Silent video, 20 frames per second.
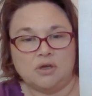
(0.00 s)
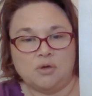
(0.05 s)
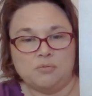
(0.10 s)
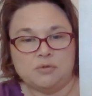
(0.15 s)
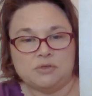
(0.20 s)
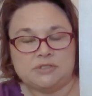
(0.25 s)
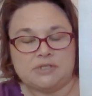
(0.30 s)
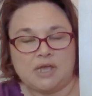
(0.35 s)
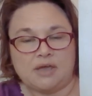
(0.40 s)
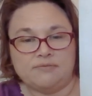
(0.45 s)

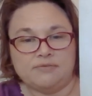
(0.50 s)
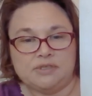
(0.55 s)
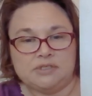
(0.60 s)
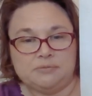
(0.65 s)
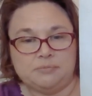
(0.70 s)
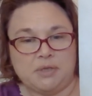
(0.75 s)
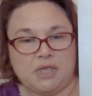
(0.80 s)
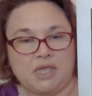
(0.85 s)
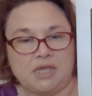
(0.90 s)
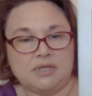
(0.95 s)
almost half this
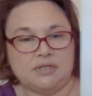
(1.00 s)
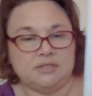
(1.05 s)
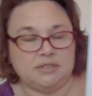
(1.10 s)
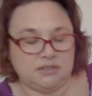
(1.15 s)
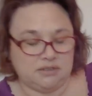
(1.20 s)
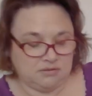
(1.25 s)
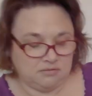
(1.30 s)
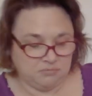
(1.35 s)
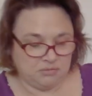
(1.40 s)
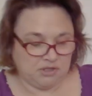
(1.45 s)
band,
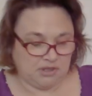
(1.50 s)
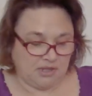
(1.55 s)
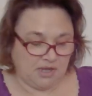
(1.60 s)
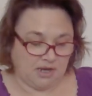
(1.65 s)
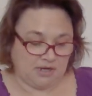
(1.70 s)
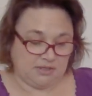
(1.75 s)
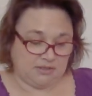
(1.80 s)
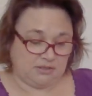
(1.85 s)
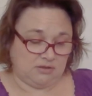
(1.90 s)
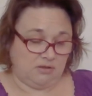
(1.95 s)
but
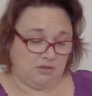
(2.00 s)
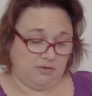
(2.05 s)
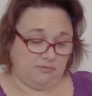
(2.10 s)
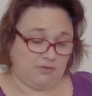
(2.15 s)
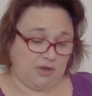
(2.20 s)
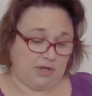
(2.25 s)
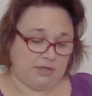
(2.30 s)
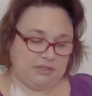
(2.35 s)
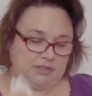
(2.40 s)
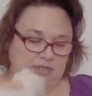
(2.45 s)
that is all I've
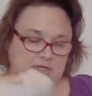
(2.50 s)
gotten